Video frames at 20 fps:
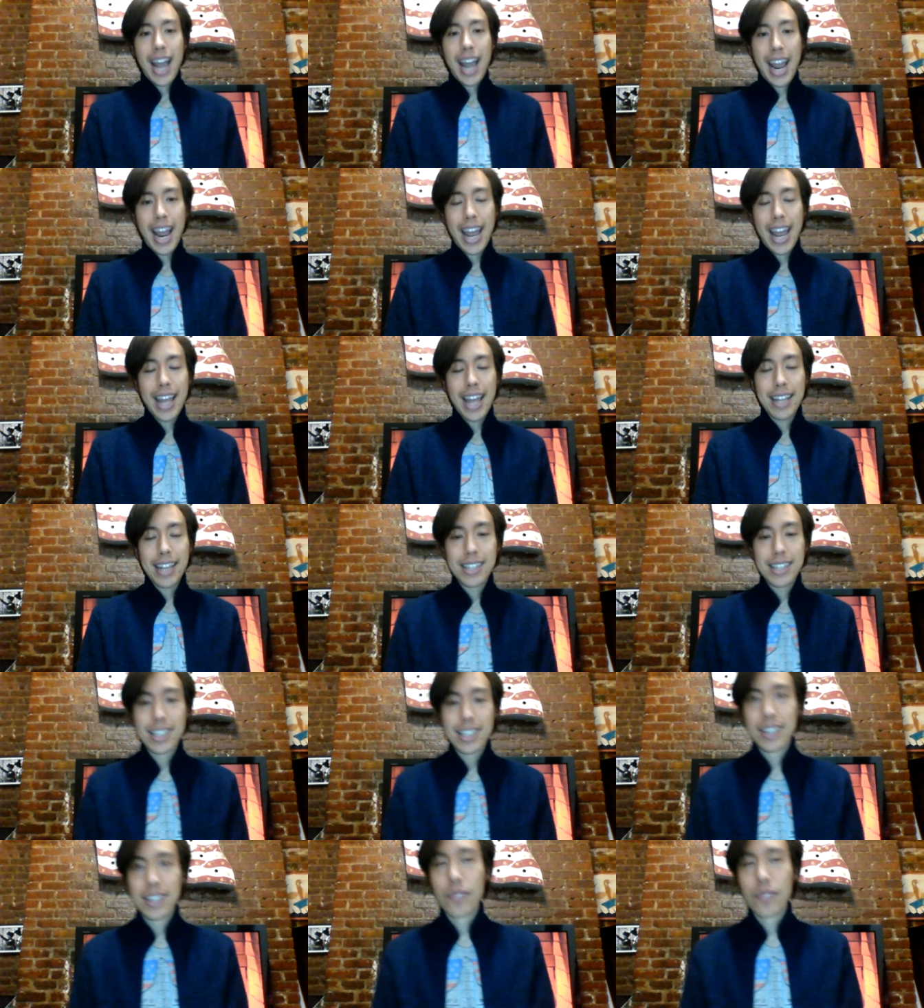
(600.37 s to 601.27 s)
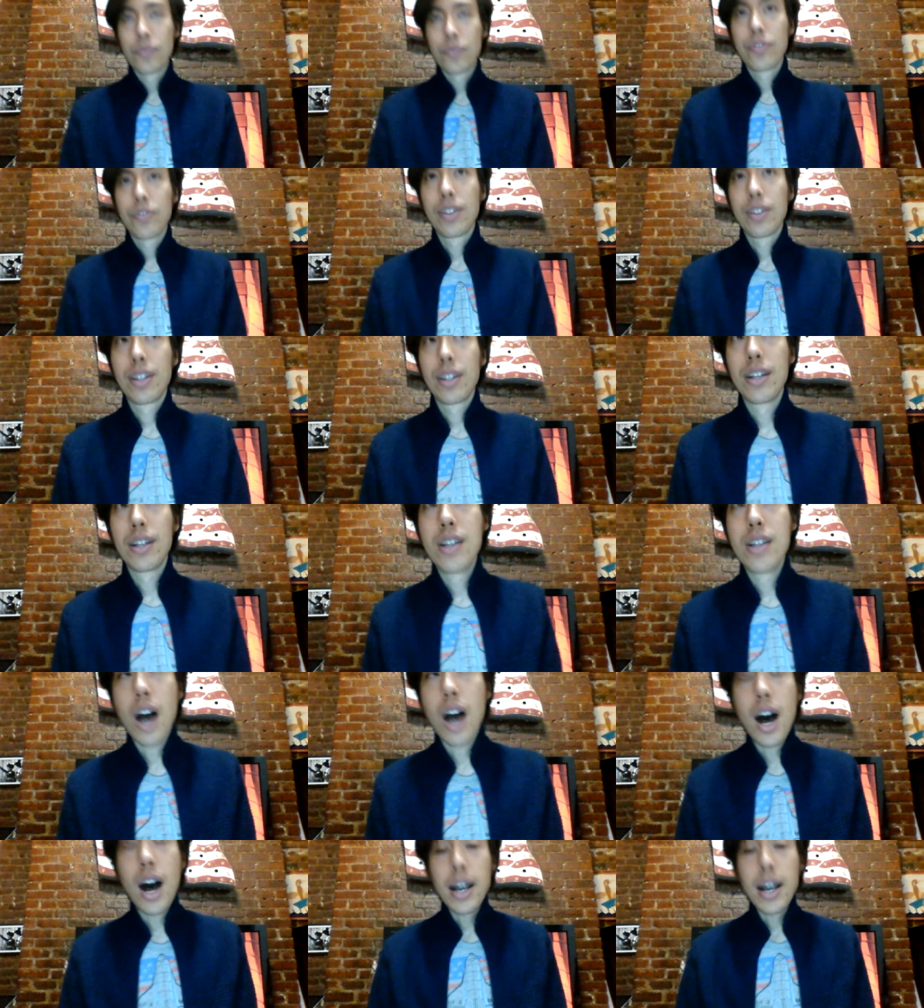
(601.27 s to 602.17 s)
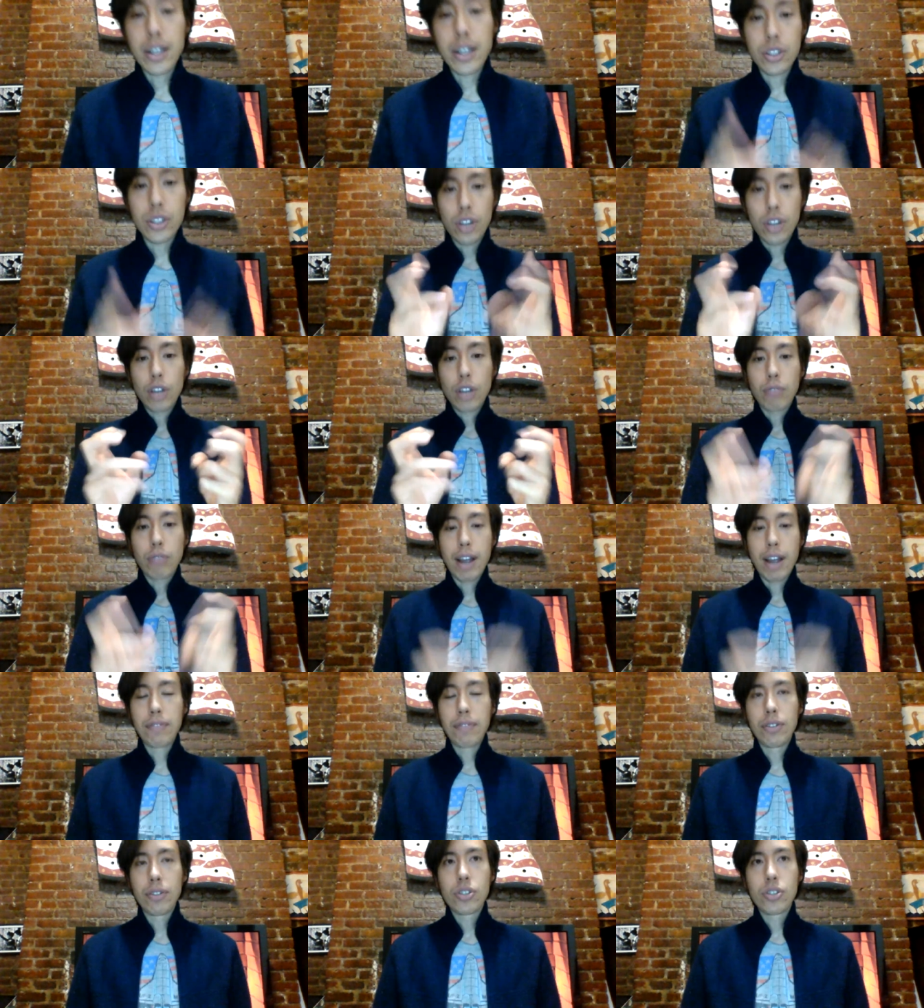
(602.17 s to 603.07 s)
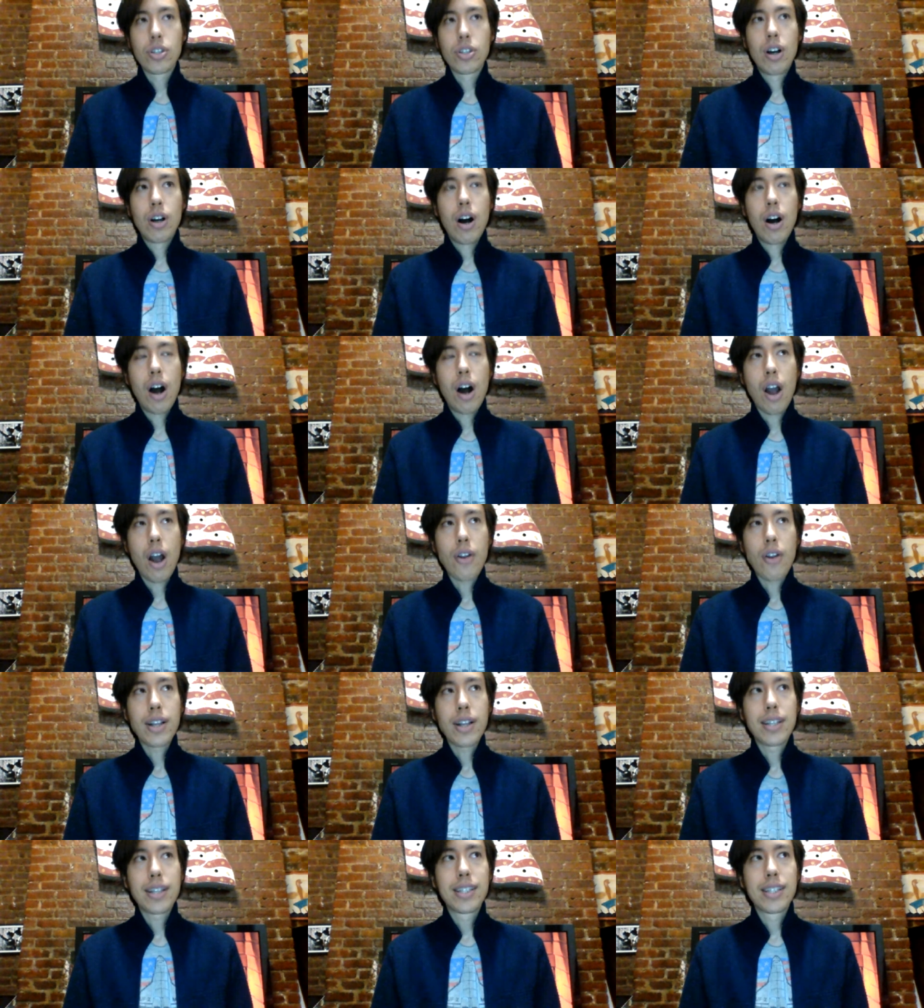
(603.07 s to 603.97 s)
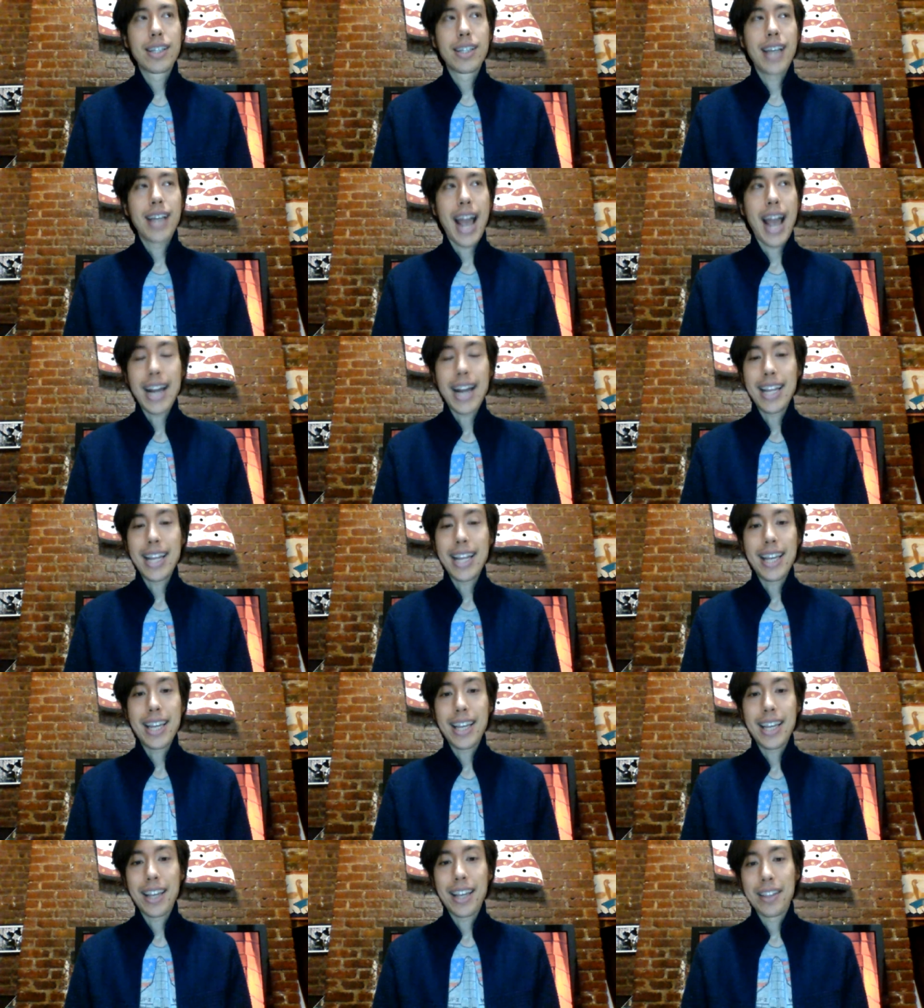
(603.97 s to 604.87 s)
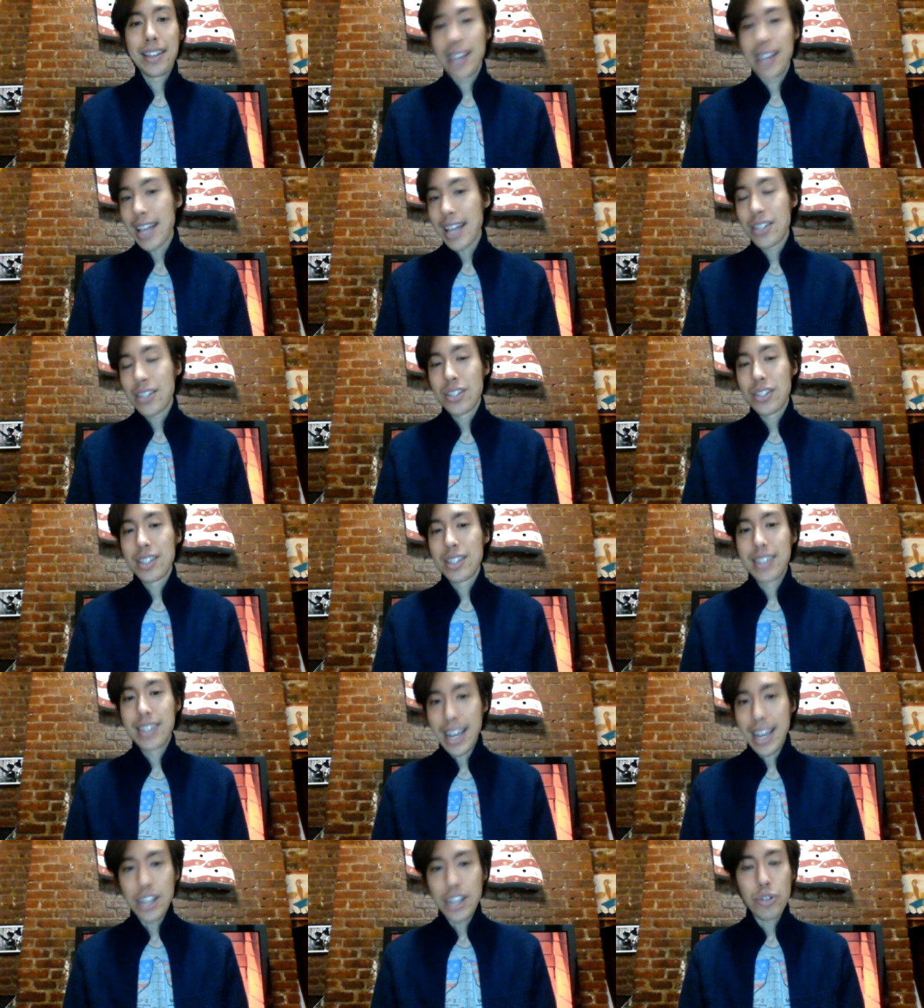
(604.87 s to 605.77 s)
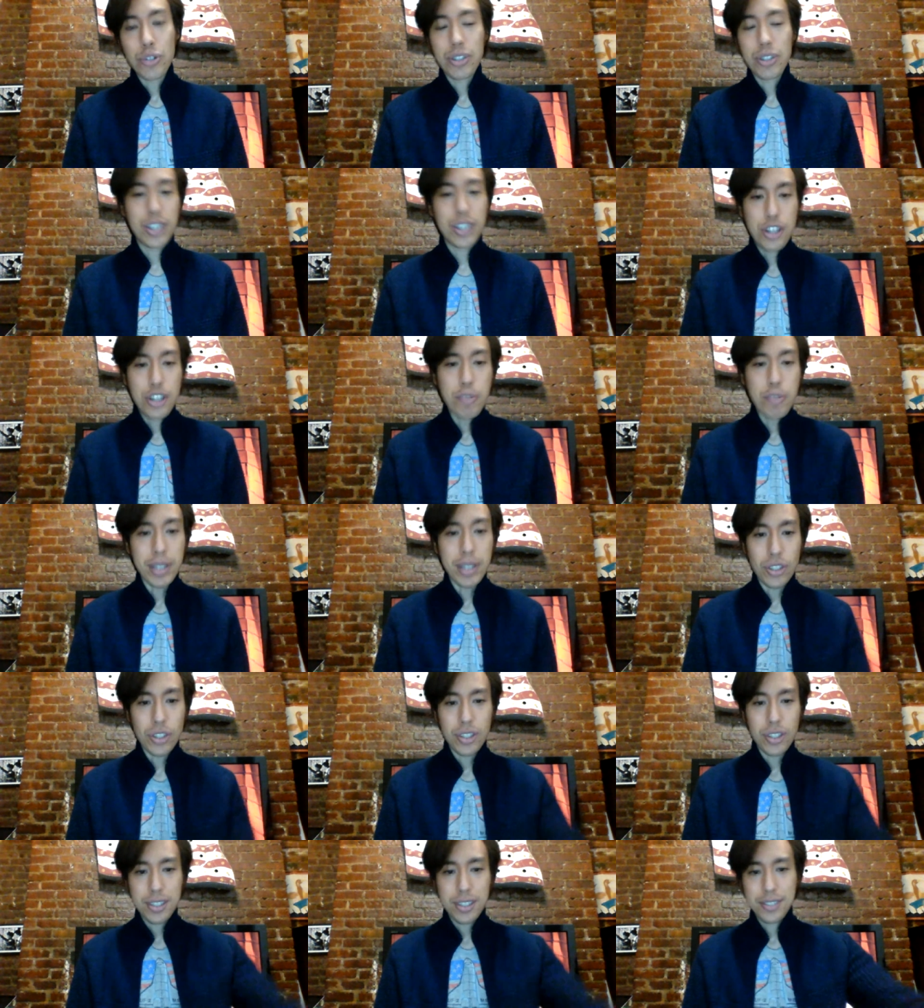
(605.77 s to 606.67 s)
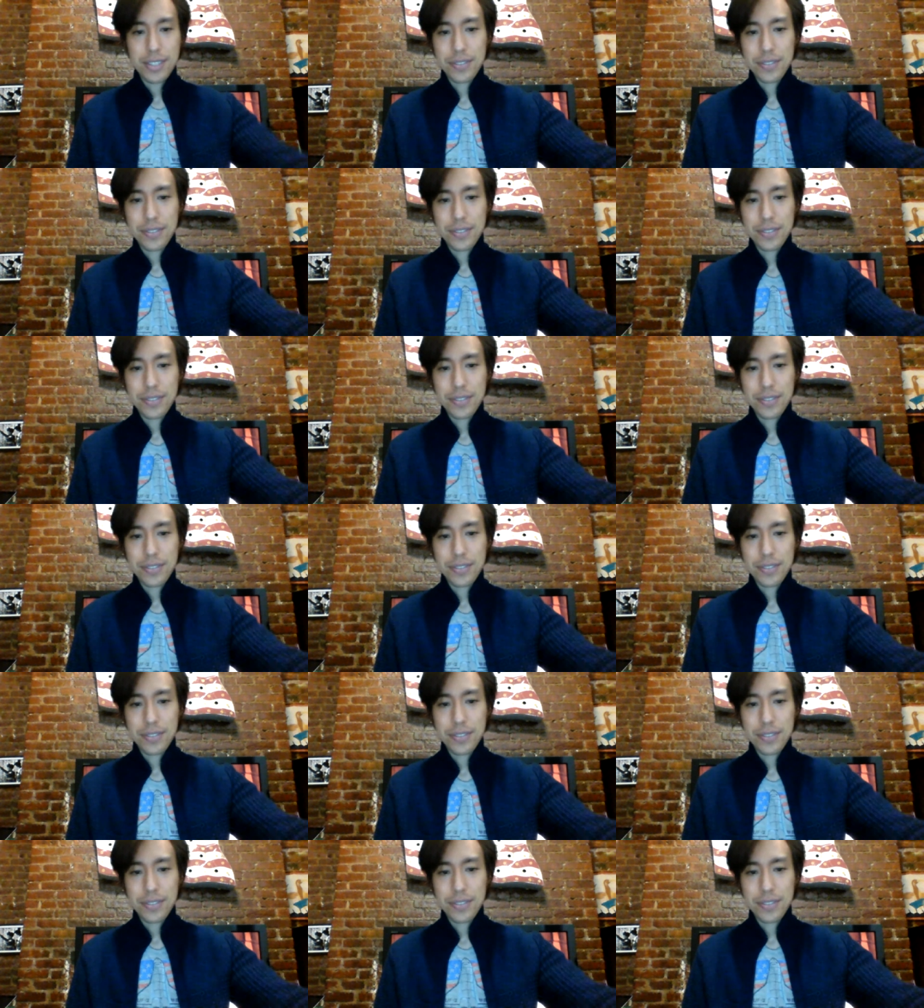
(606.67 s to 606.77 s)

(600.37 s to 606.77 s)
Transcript: and non-assault rifles aren't any less dangerous to humans.